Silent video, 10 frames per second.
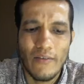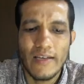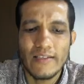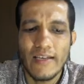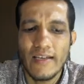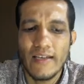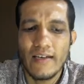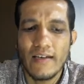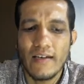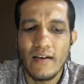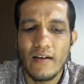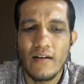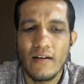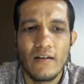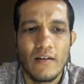can say
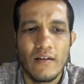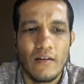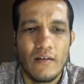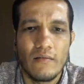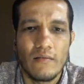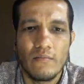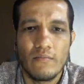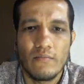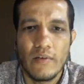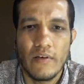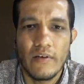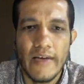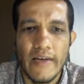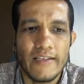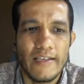that
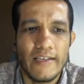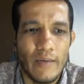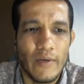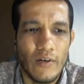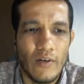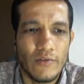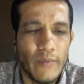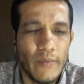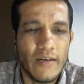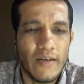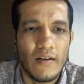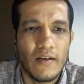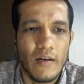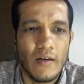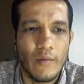reaction turbine also, but
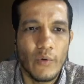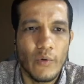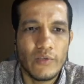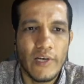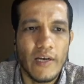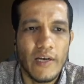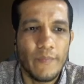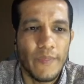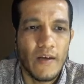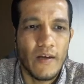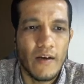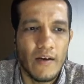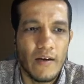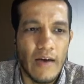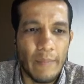mostly
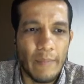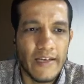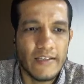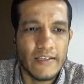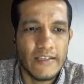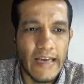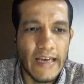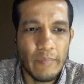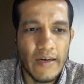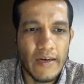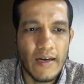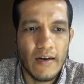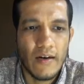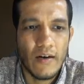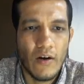applications can be
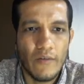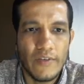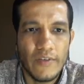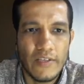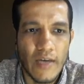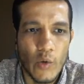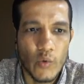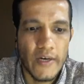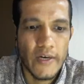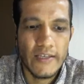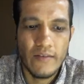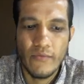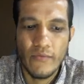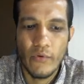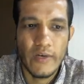done of this outward radial
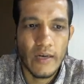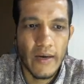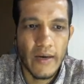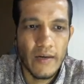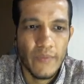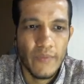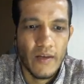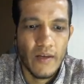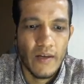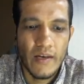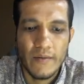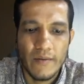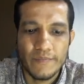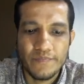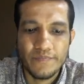flow turbine in
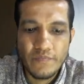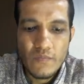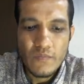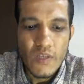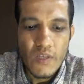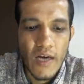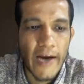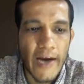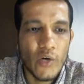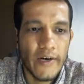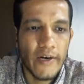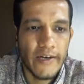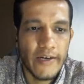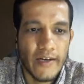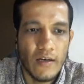
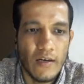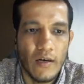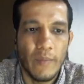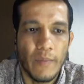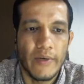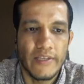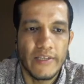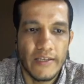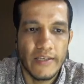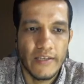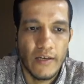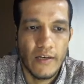hydroelectric power generation.